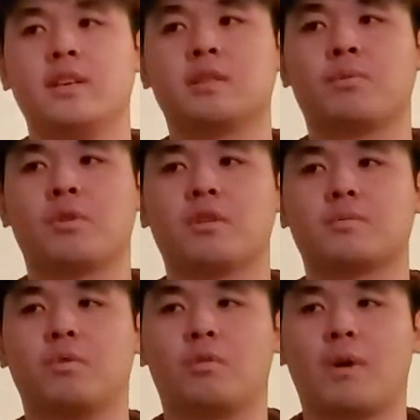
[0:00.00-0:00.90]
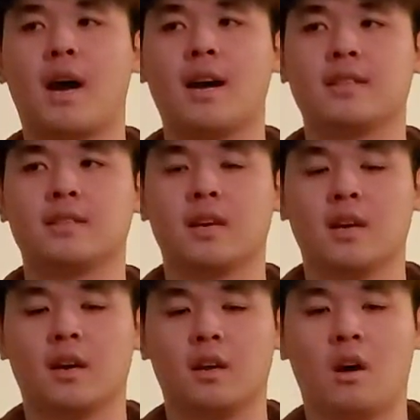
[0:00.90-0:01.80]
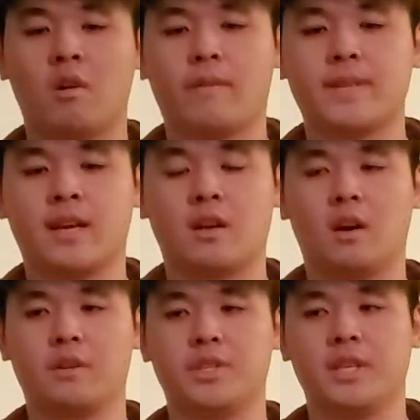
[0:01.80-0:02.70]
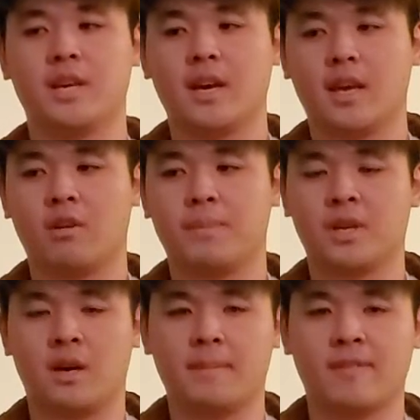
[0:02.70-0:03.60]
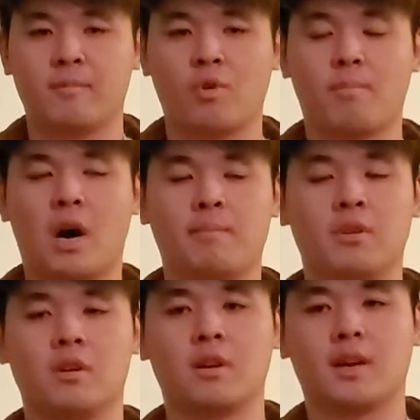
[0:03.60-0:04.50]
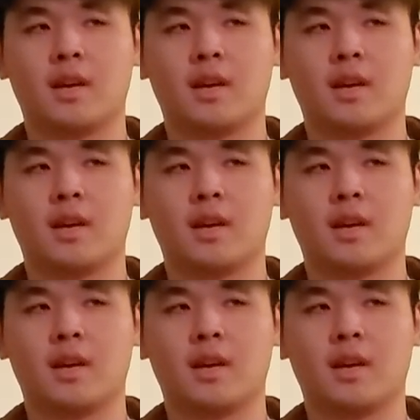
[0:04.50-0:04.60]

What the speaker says: esports will rise along with technology. It will become ever more popular.